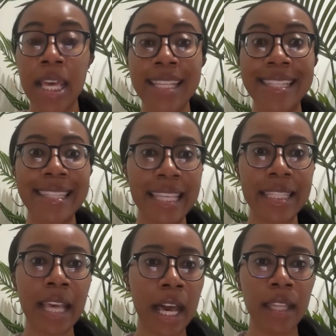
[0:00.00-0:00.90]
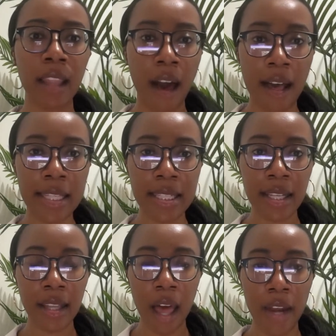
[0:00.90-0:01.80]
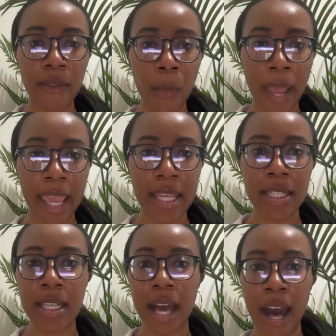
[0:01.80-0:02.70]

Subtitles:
Since I lost a lot of weight,